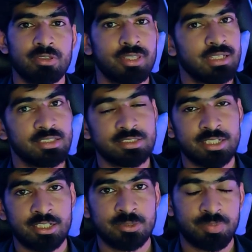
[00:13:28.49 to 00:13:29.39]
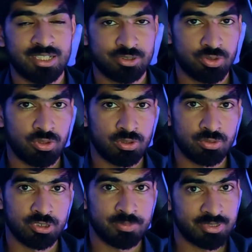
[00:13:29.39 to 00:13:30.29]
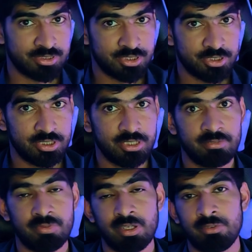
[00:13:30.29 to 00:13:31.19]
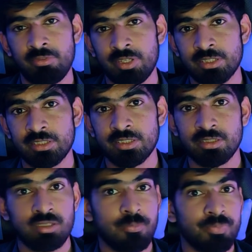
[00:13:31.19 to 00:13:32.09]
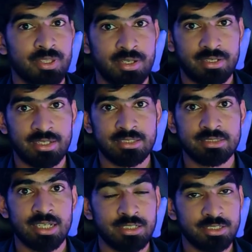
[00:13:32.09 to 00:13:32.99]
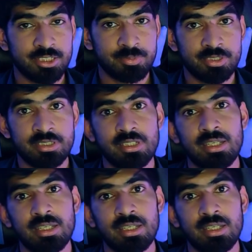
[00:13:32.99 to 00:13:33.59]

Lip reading: Then this data is passed on to the presentation layer, where the data is unencrypted,